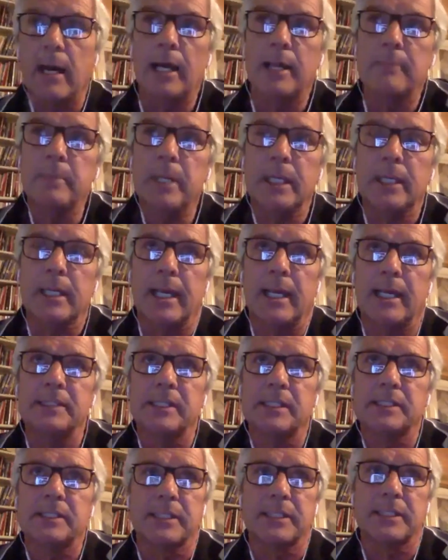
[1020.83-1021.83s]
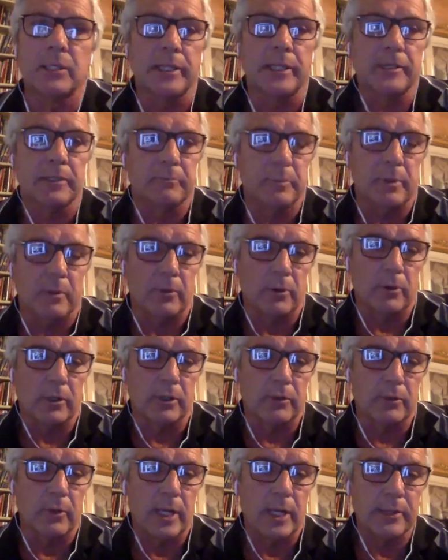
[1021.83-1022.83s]
I mean, as I said
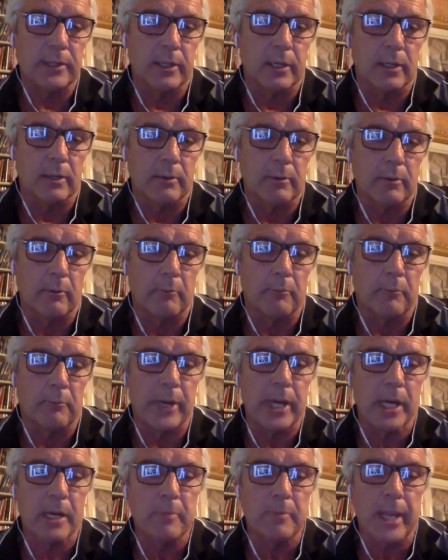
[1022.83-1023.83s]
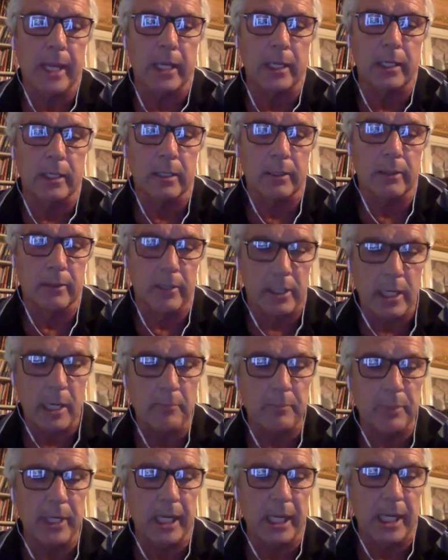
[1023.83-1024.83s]
earlier on there, BrakeMate, the
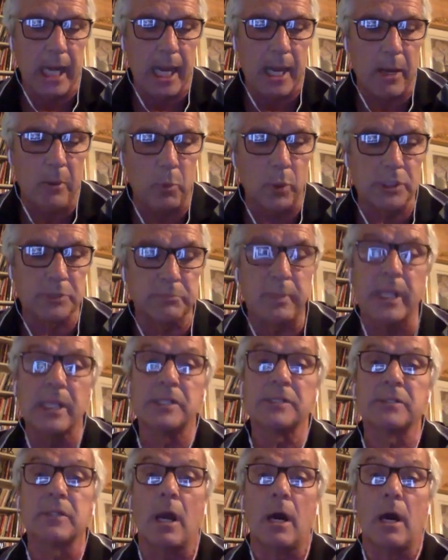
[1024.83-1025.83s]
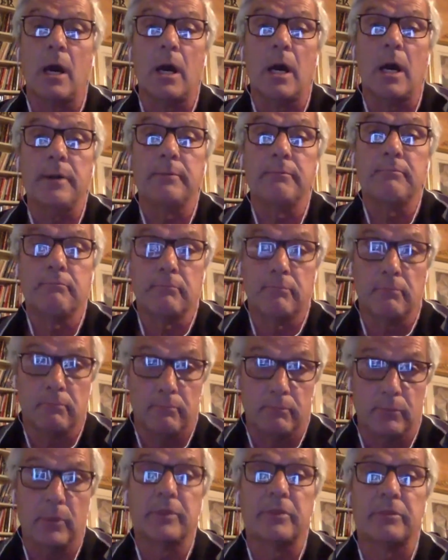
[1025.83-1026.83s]
company name, was based on
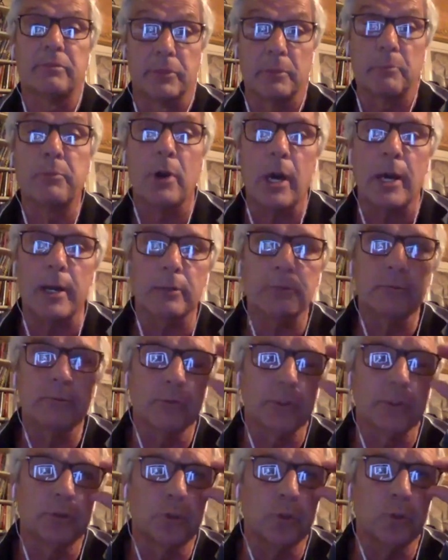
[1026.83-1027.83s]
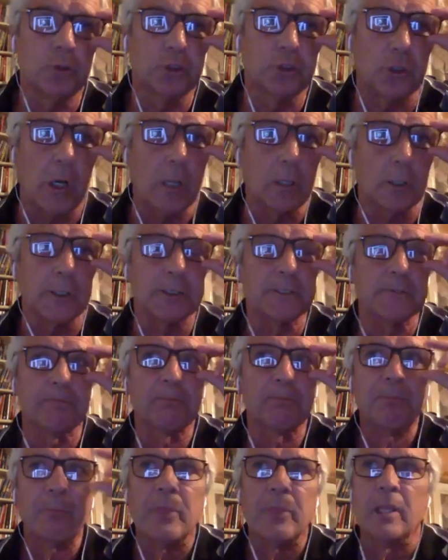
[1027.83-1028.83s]
the product, the two trolleys.
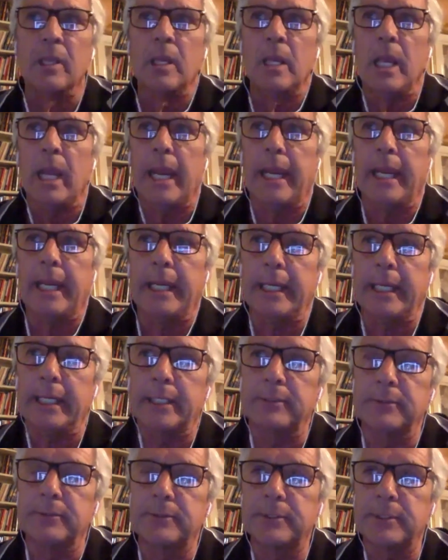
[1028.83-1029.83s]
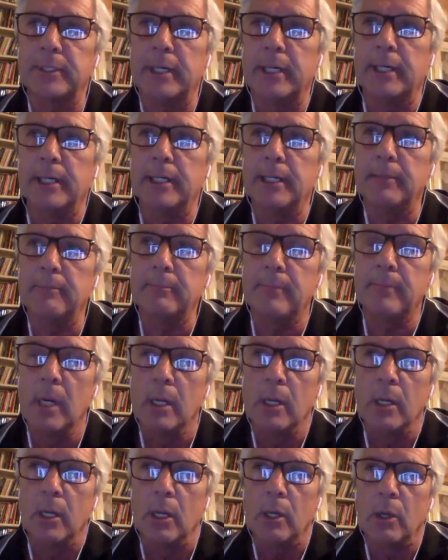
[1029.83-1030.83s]
And
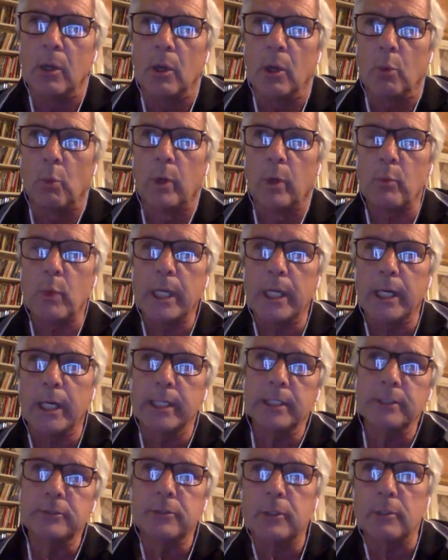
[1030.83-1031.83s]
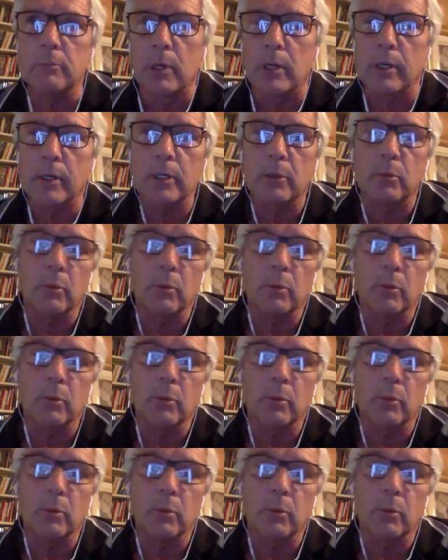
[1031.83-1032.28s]
when we got into the market,